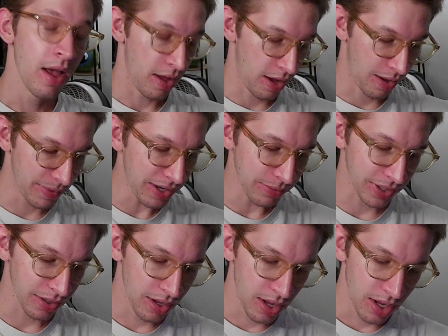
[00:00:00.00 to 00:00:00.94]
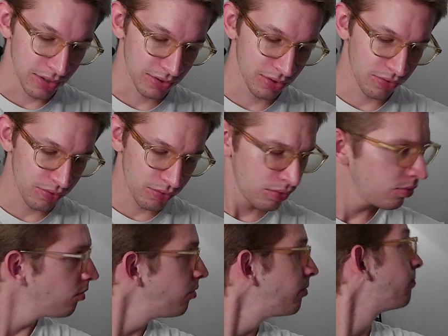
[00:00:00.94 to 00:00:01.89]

Anyway, so